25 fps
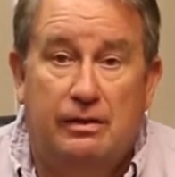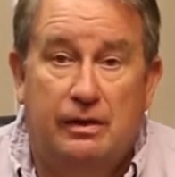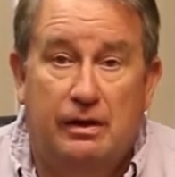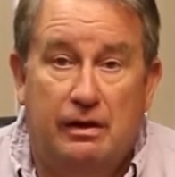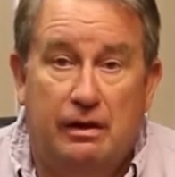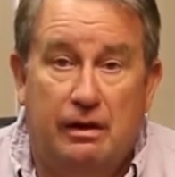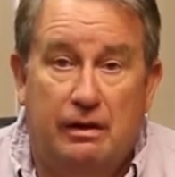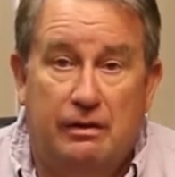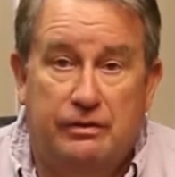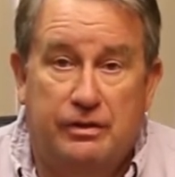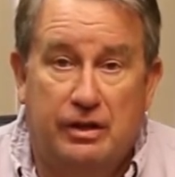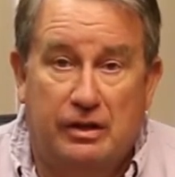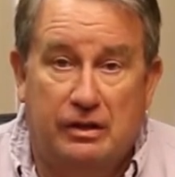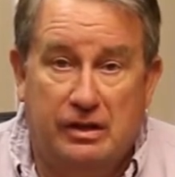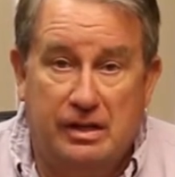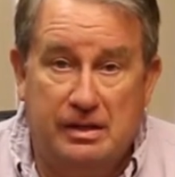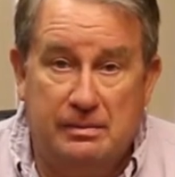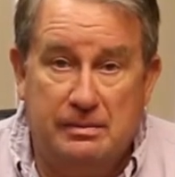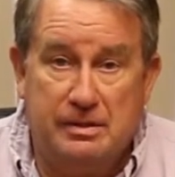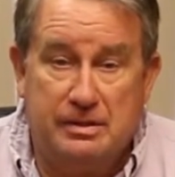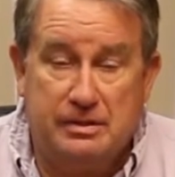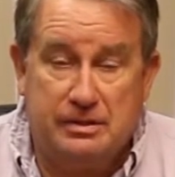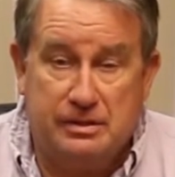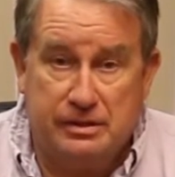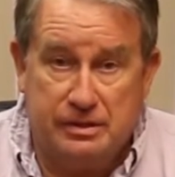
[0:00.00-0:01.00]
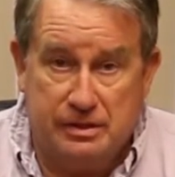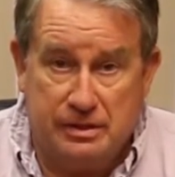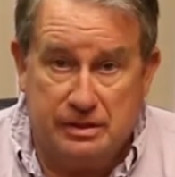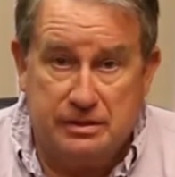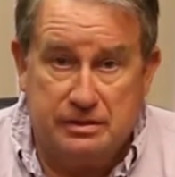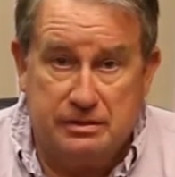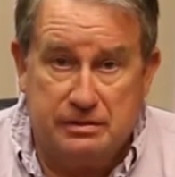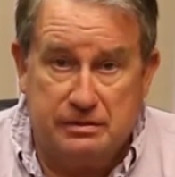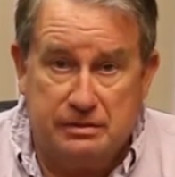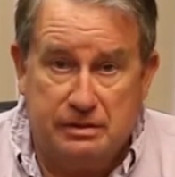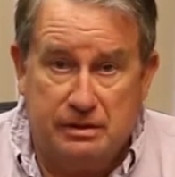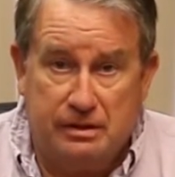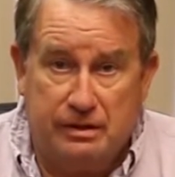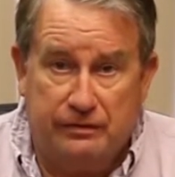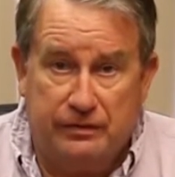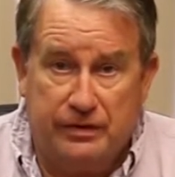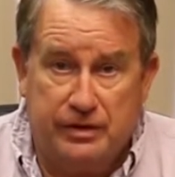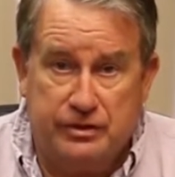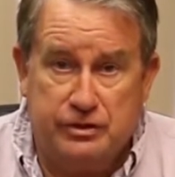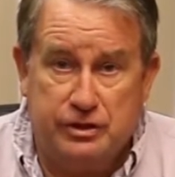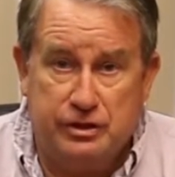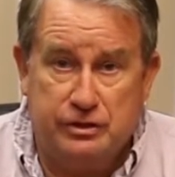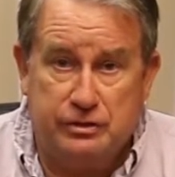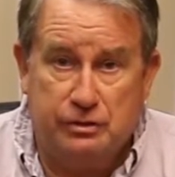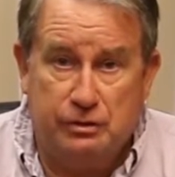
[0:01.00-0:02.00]
The limit to this, the
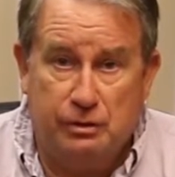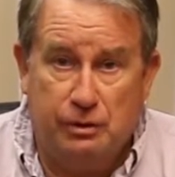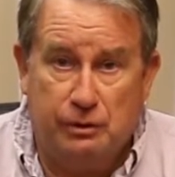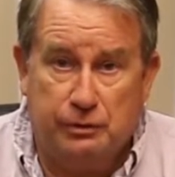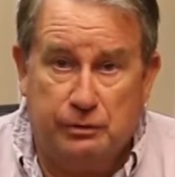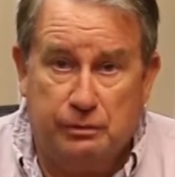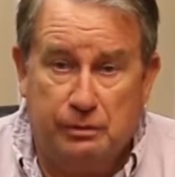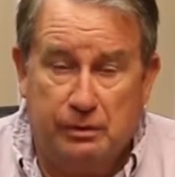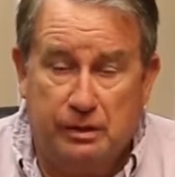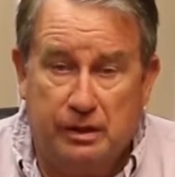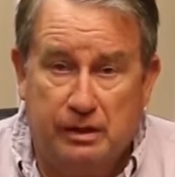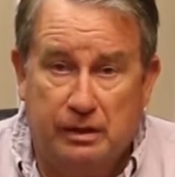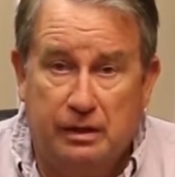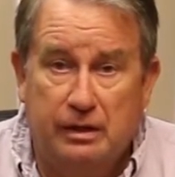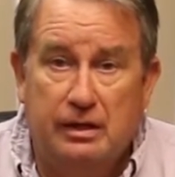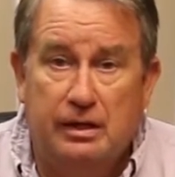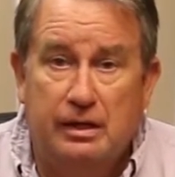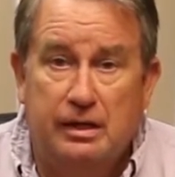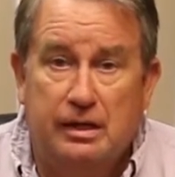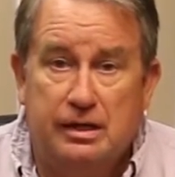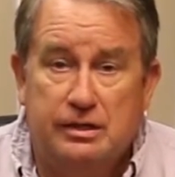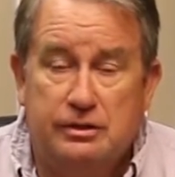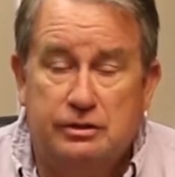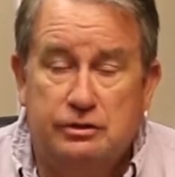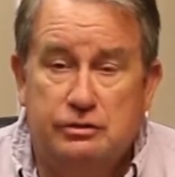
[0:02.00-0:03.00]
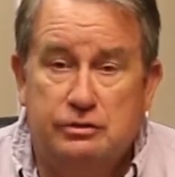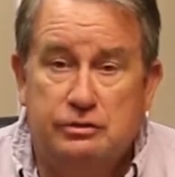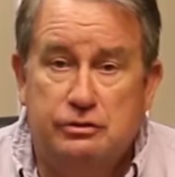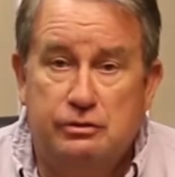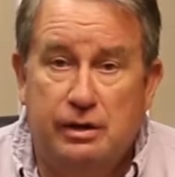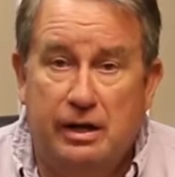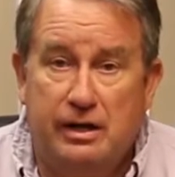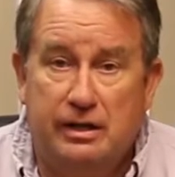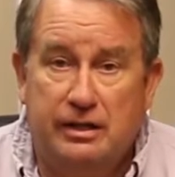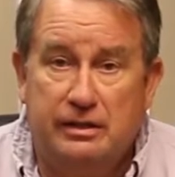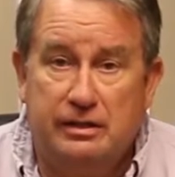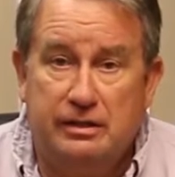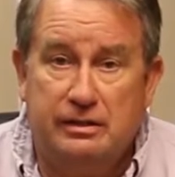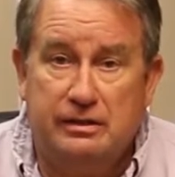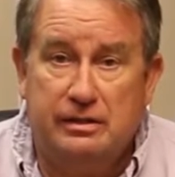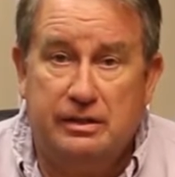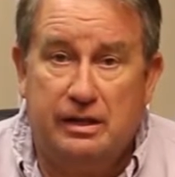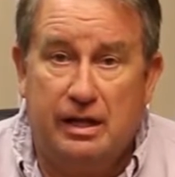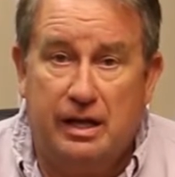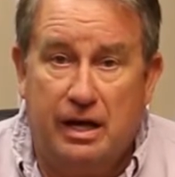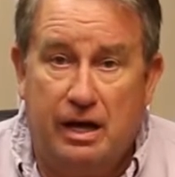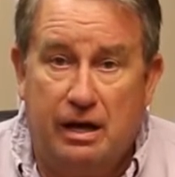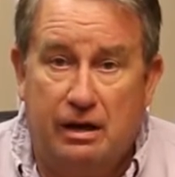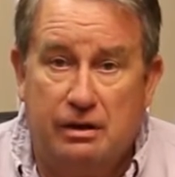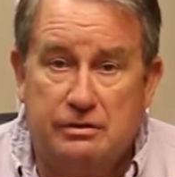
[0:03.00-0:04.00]
FHA 203, is you can do anything to
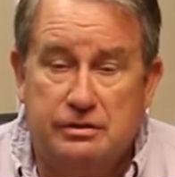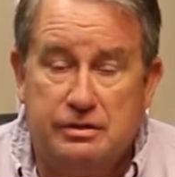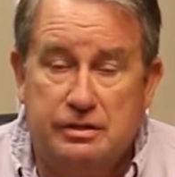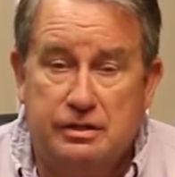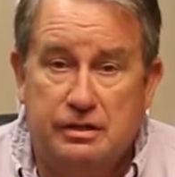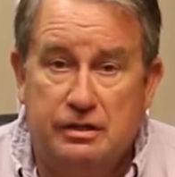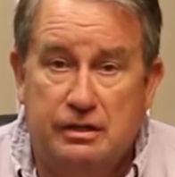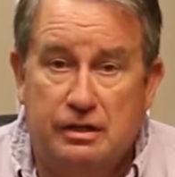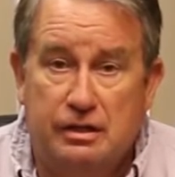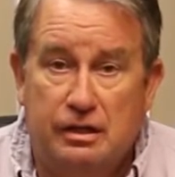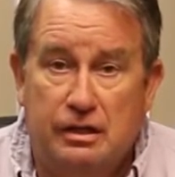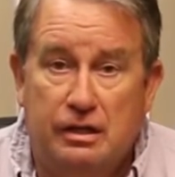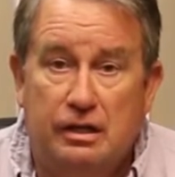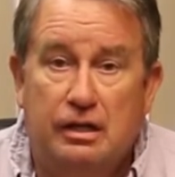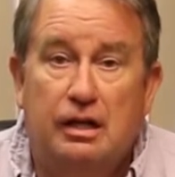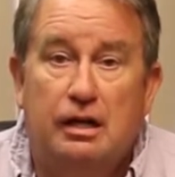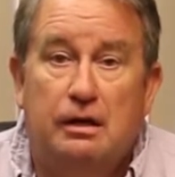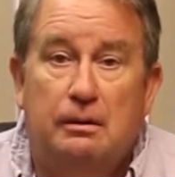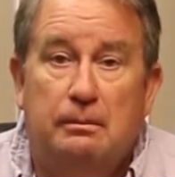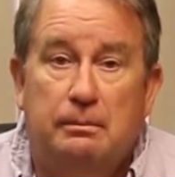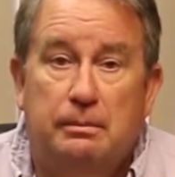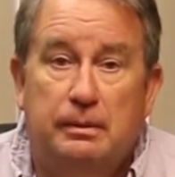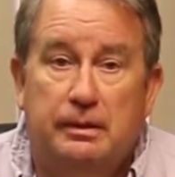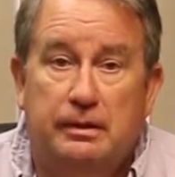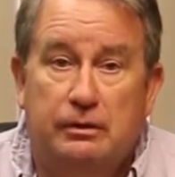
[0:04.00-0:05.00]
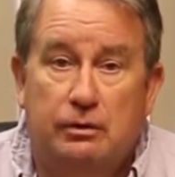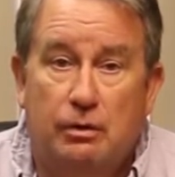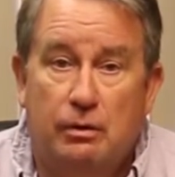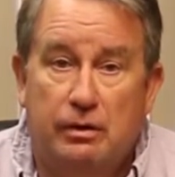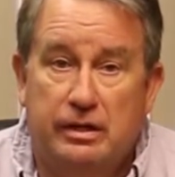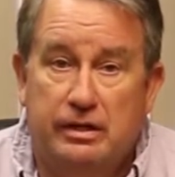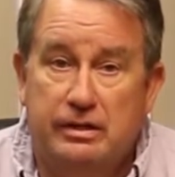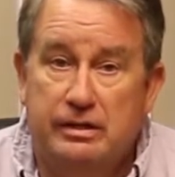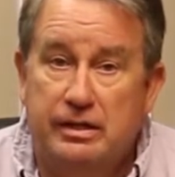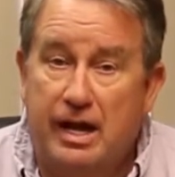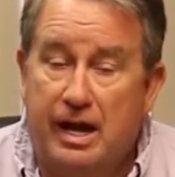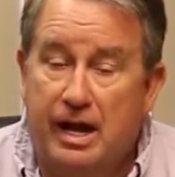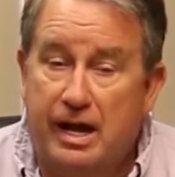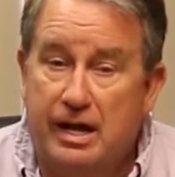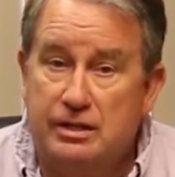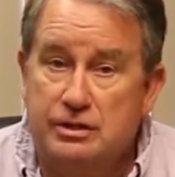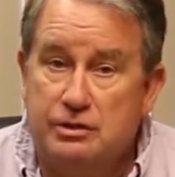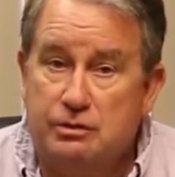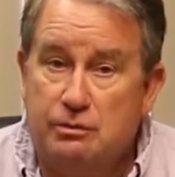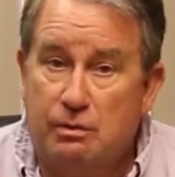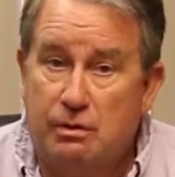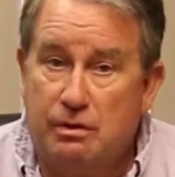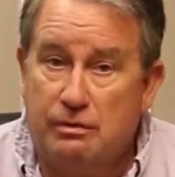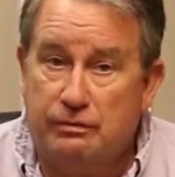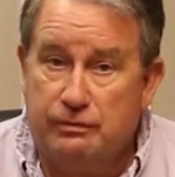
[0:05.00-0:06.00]
the house but go ahead and
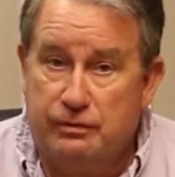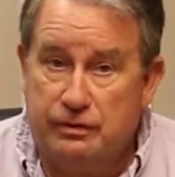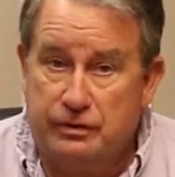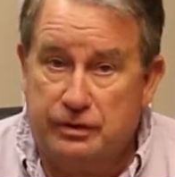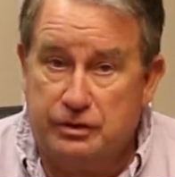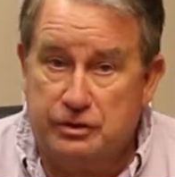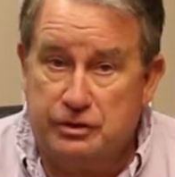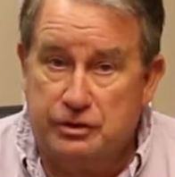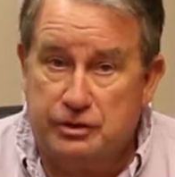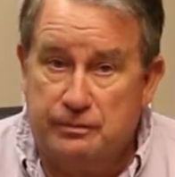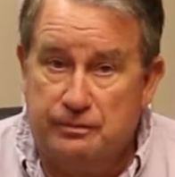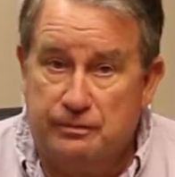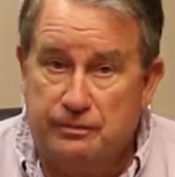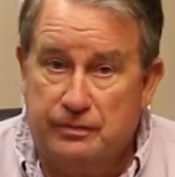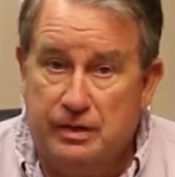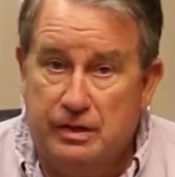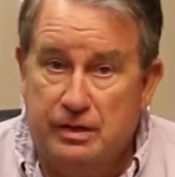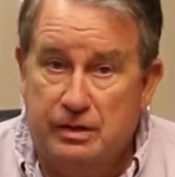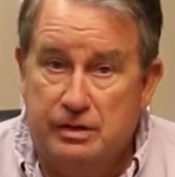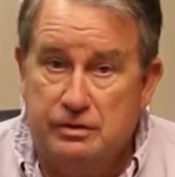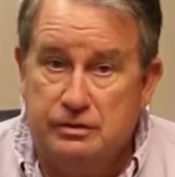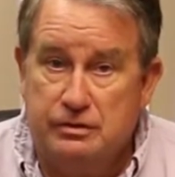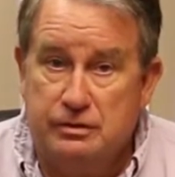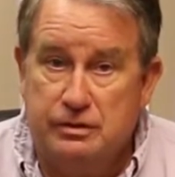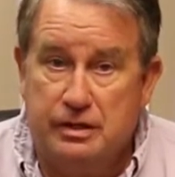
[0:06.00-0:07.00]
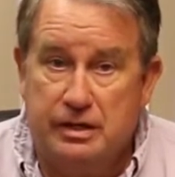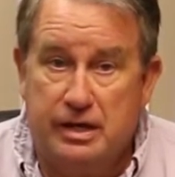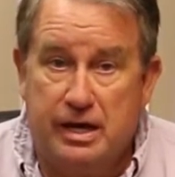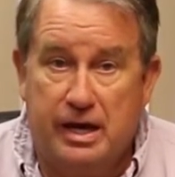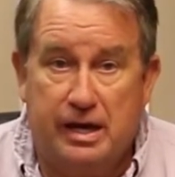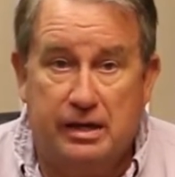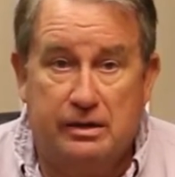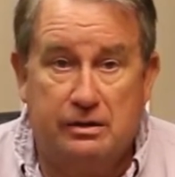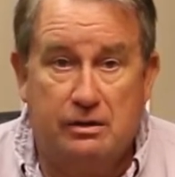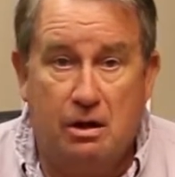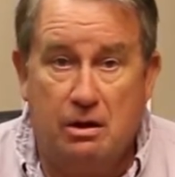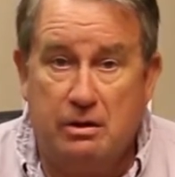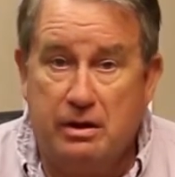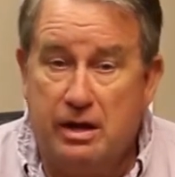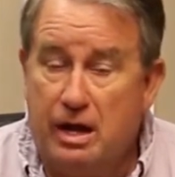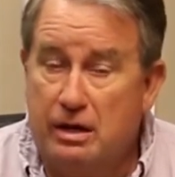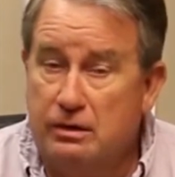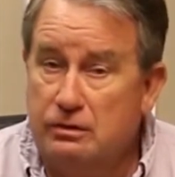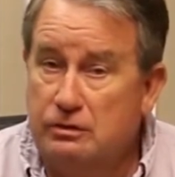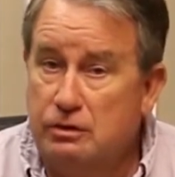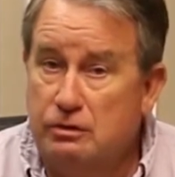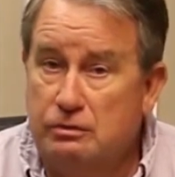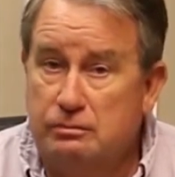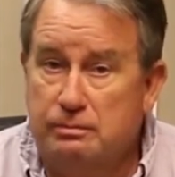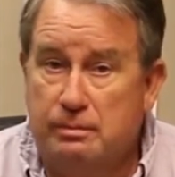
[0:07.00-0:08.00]
add square footage. So you can't knock out